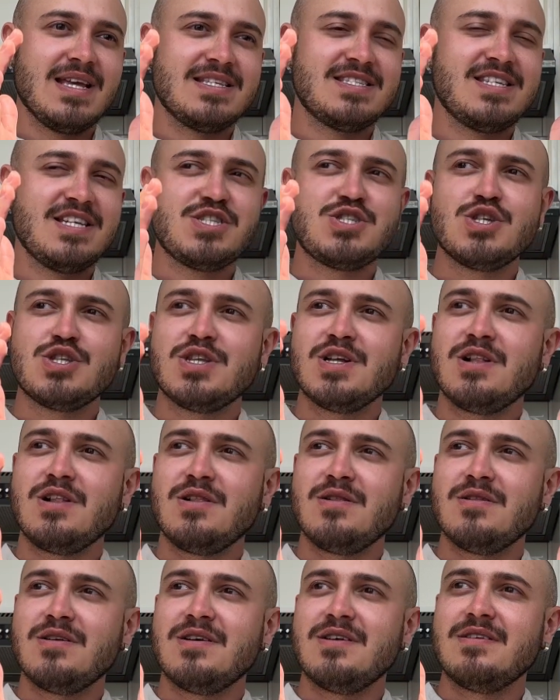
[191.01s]
a
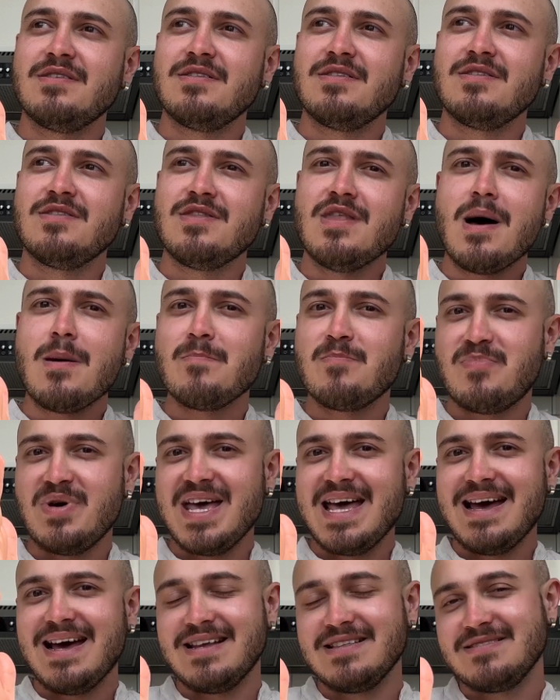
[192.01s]
digital
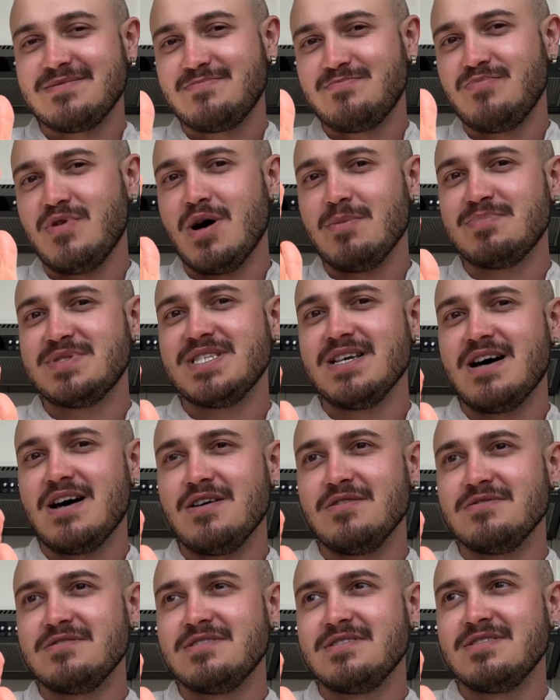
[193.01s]
numpad pops
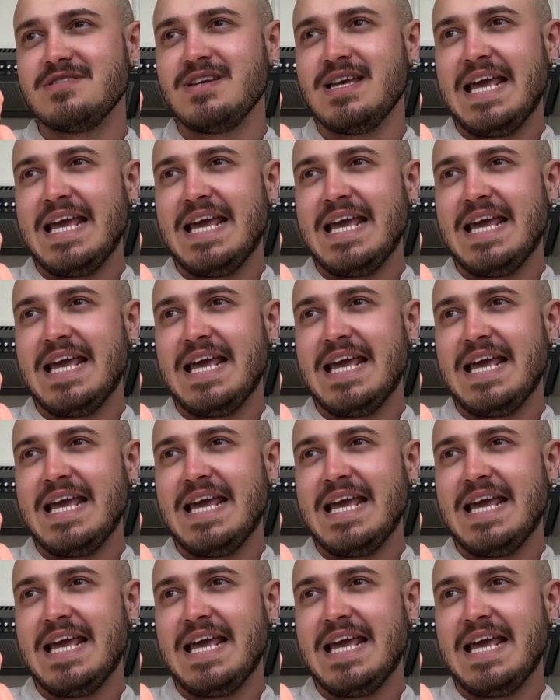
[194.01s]
out.